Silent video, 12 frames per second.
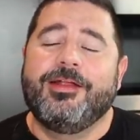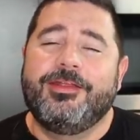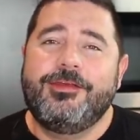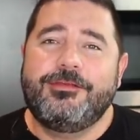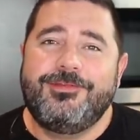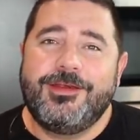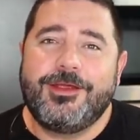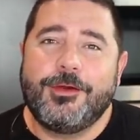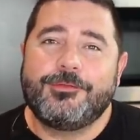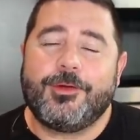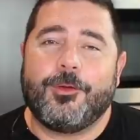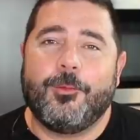These
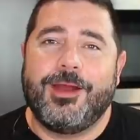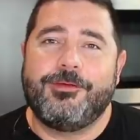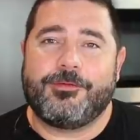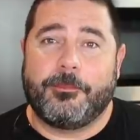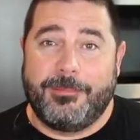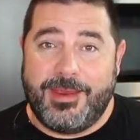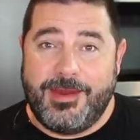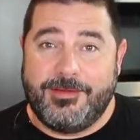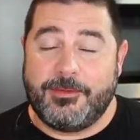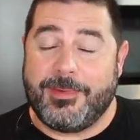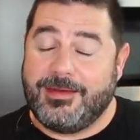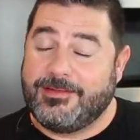videos are a way for me
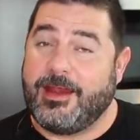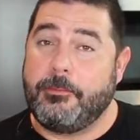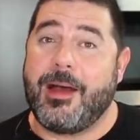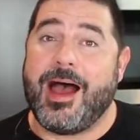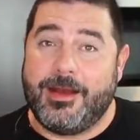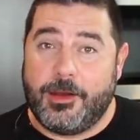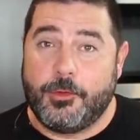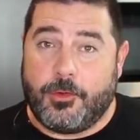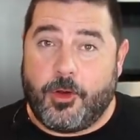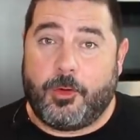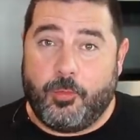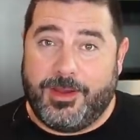to maintain my
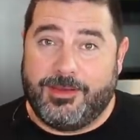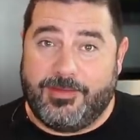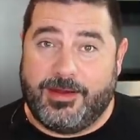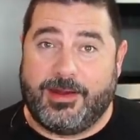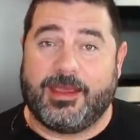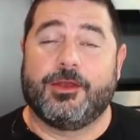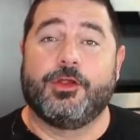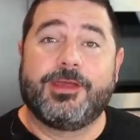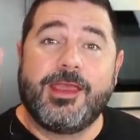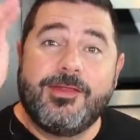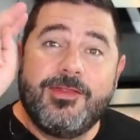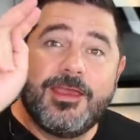low-carb way of eating, and
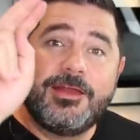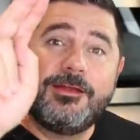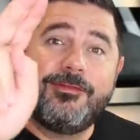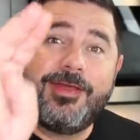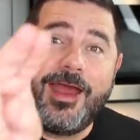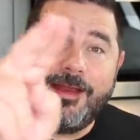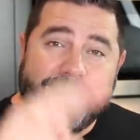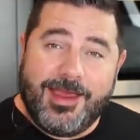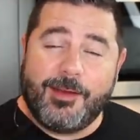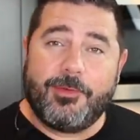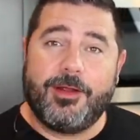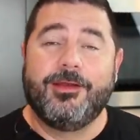looking in the end of that
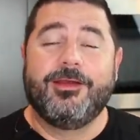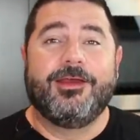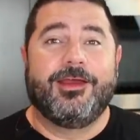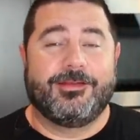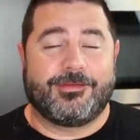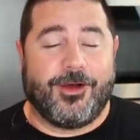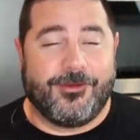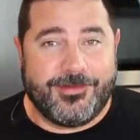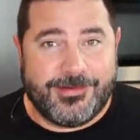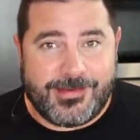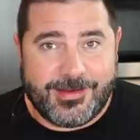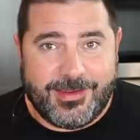camera as
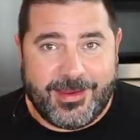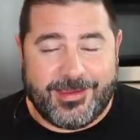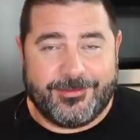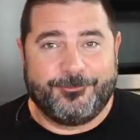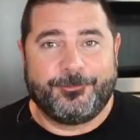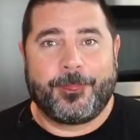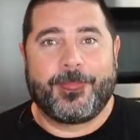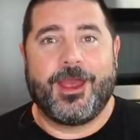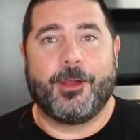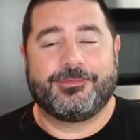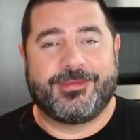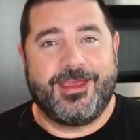often as I can
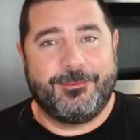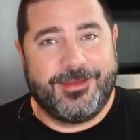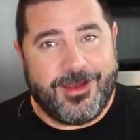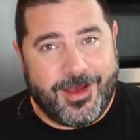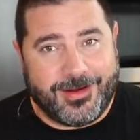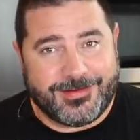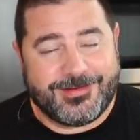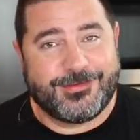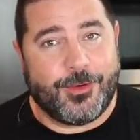helps keep me honest.